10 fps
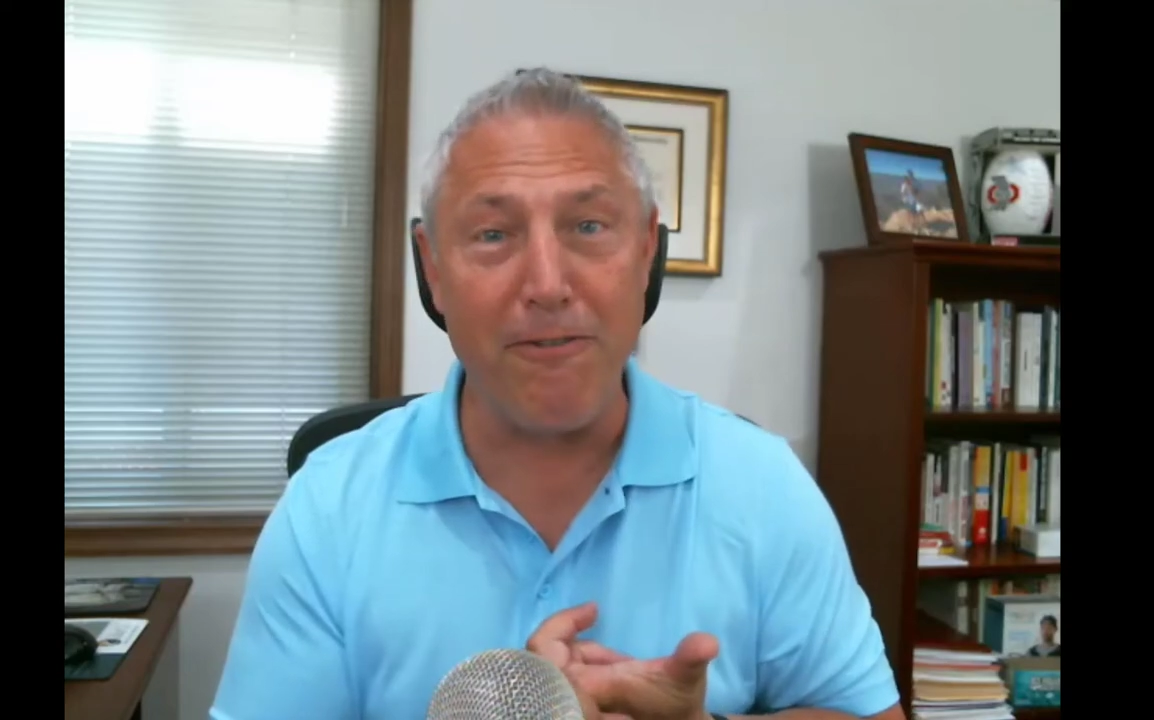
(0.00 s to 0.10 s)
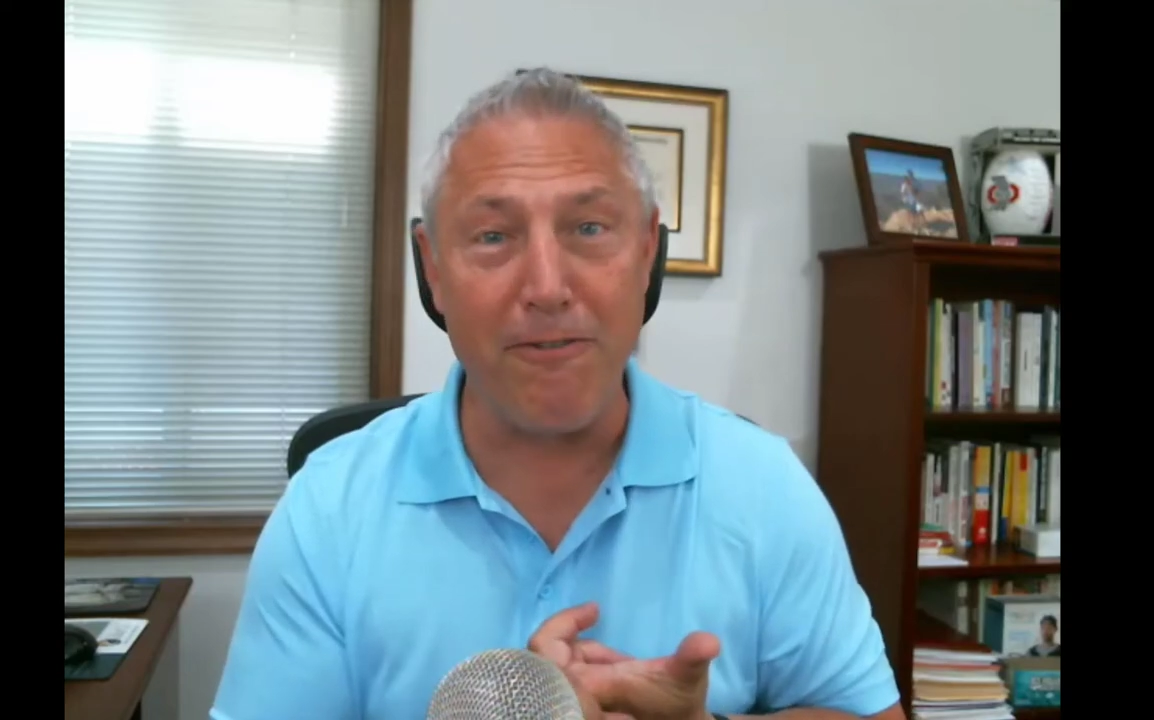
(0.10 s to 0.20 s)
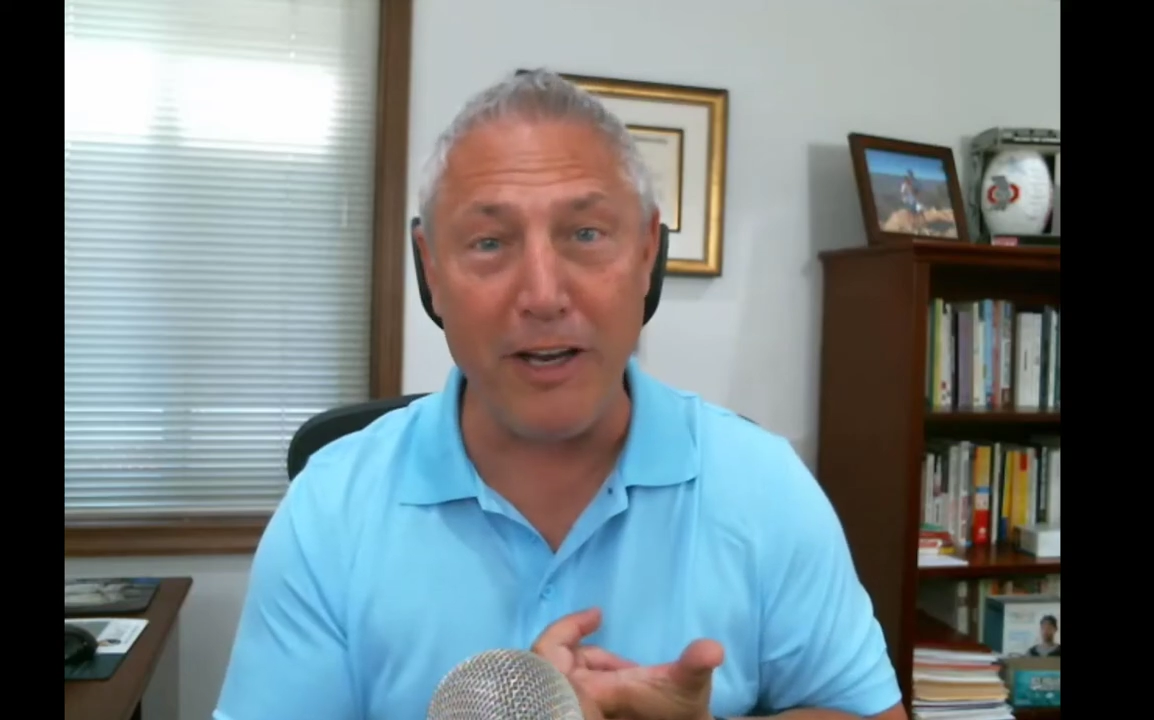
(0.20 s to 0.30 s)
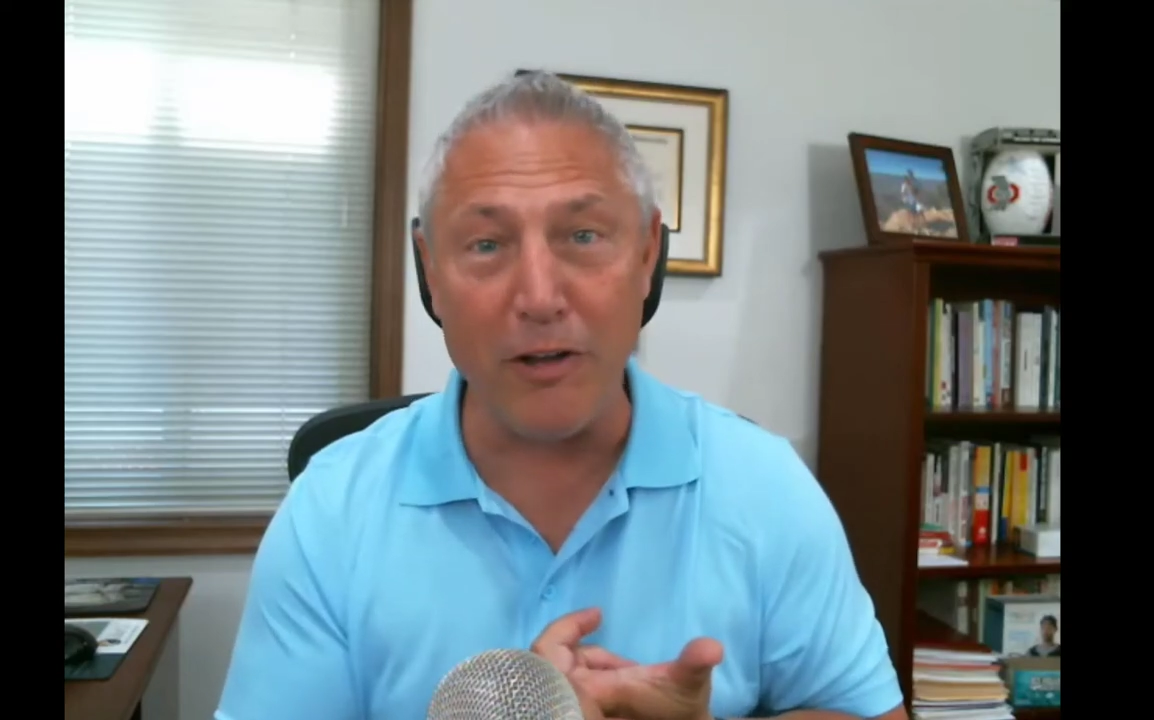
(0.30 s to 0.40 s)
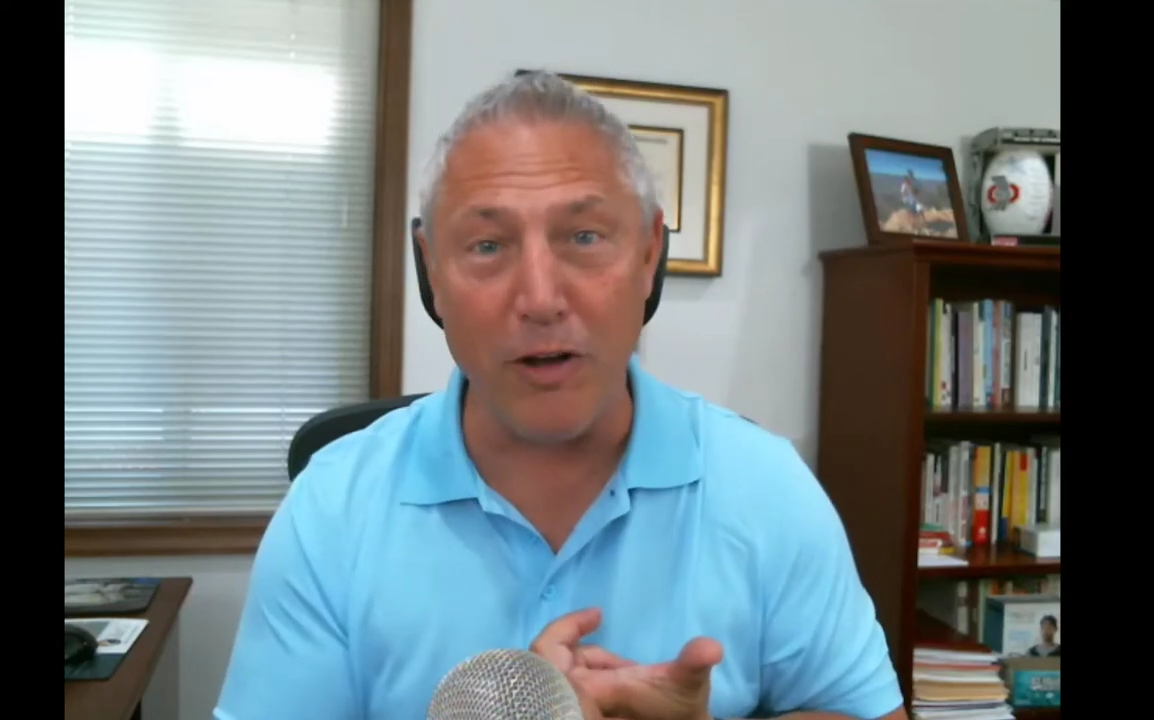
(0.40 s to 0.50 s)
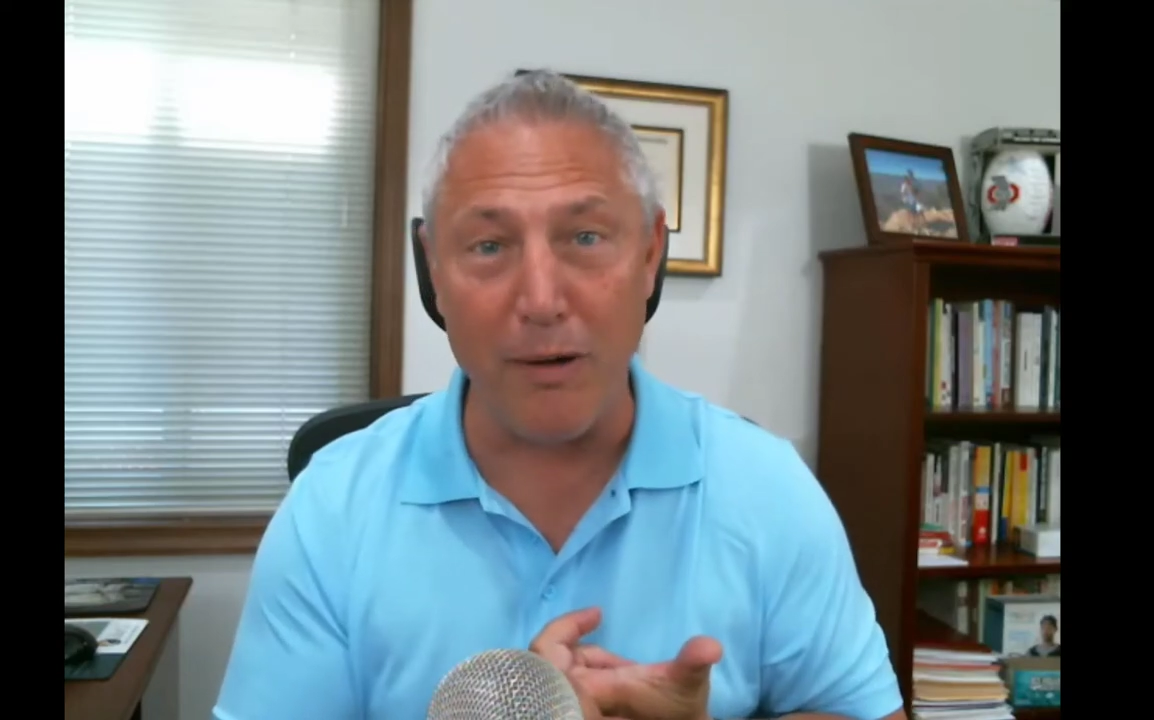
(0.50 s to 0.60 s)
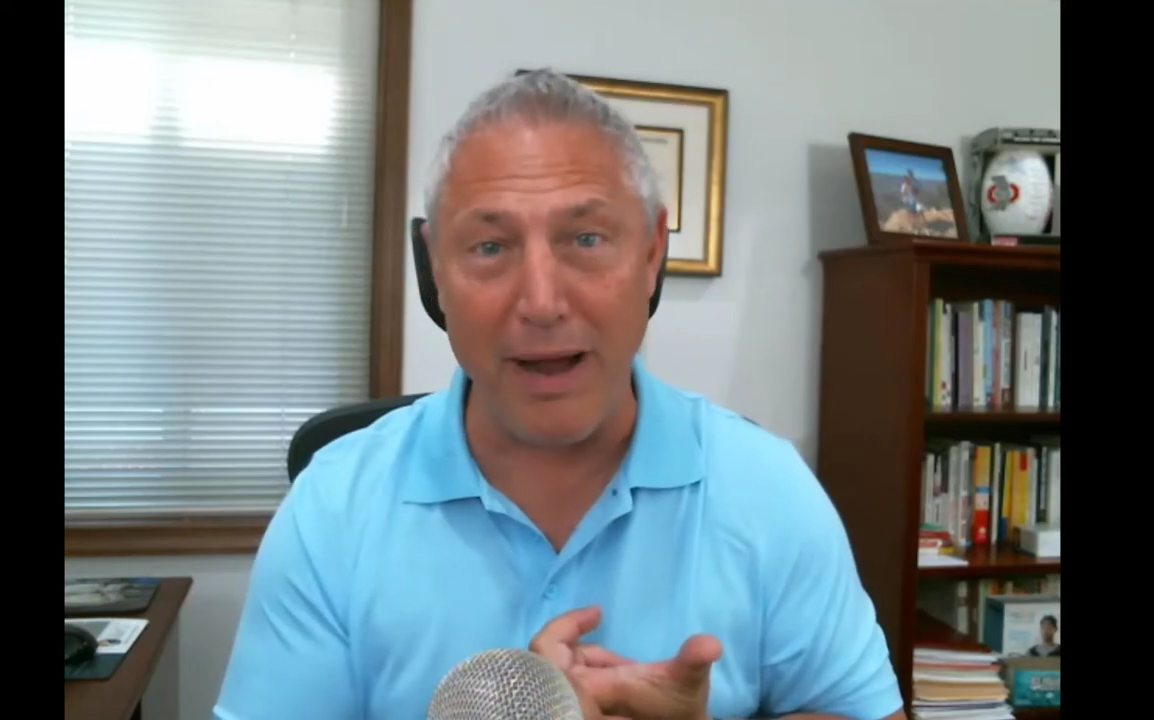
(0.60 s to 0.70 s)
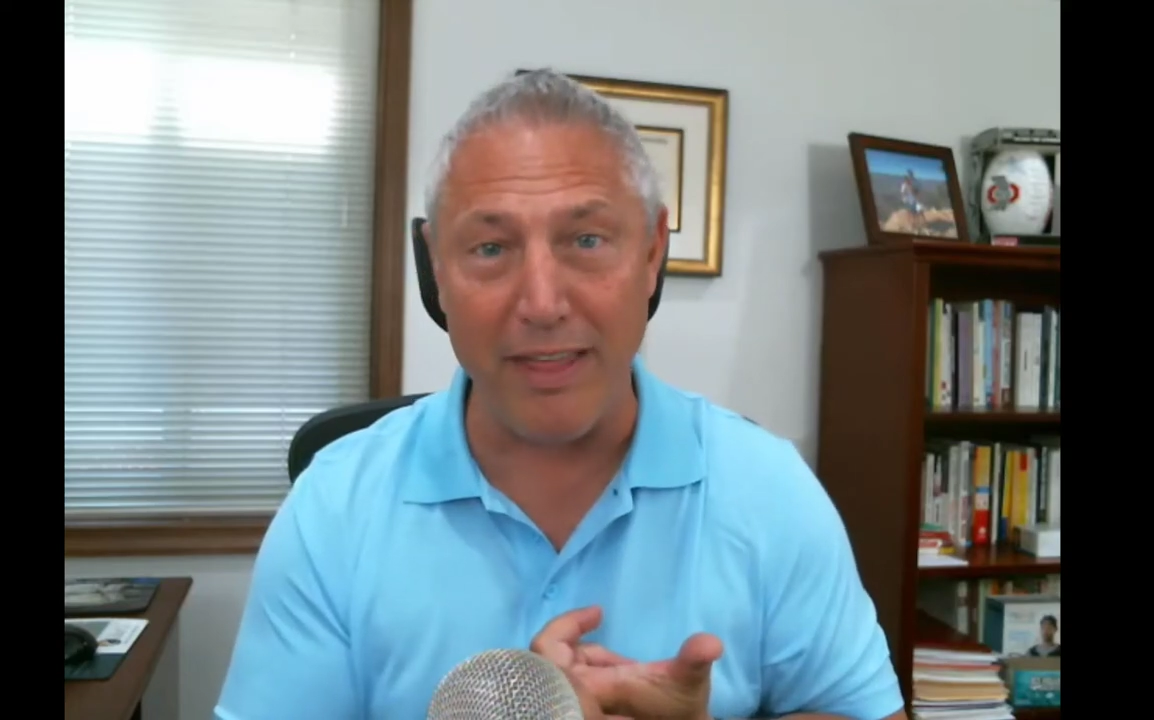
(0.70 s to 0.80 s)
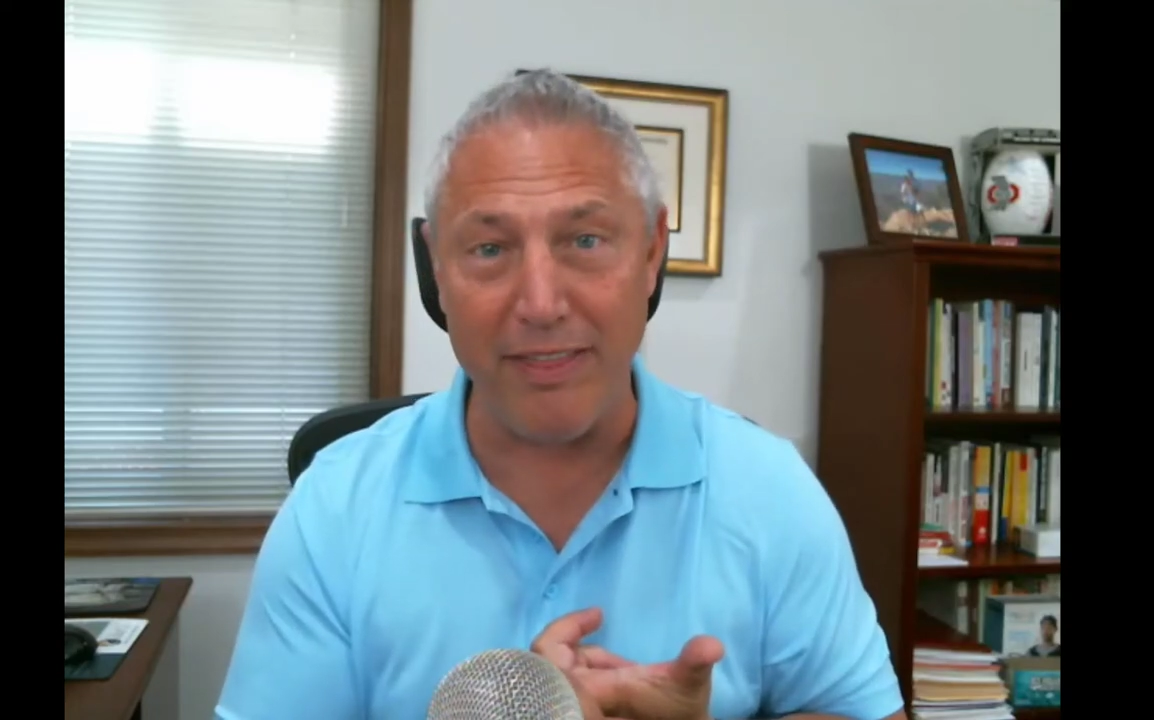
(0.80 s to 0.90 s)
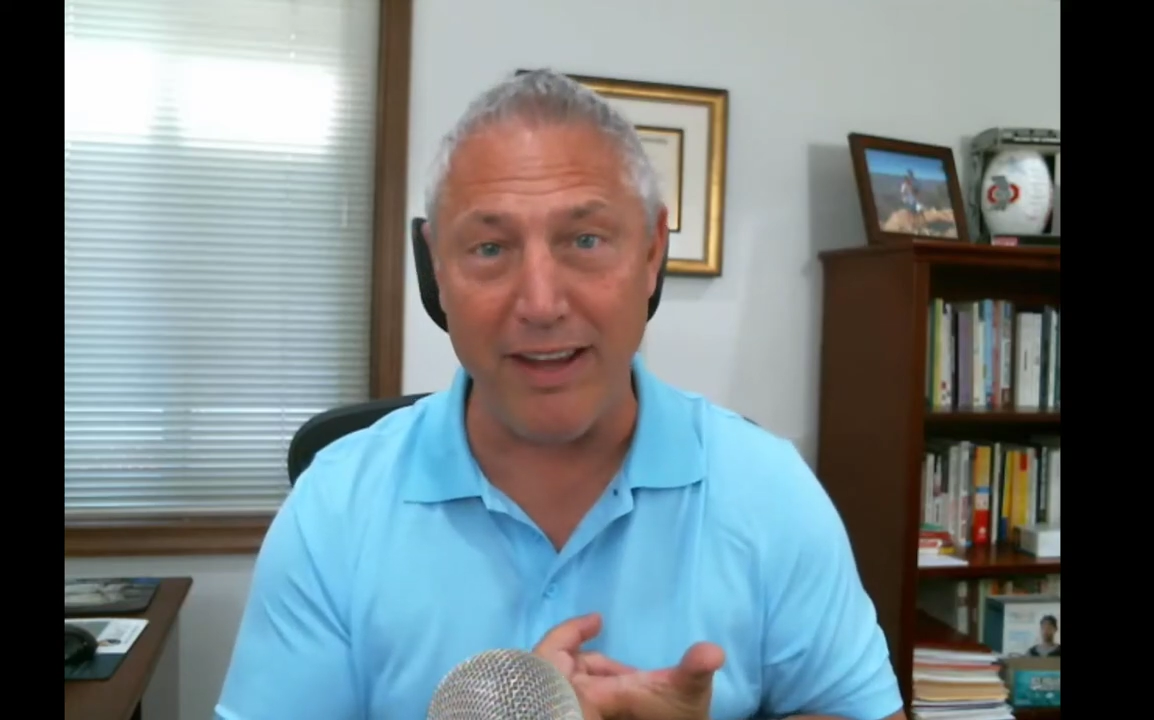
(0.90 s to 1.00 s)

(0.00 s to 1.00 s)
feel about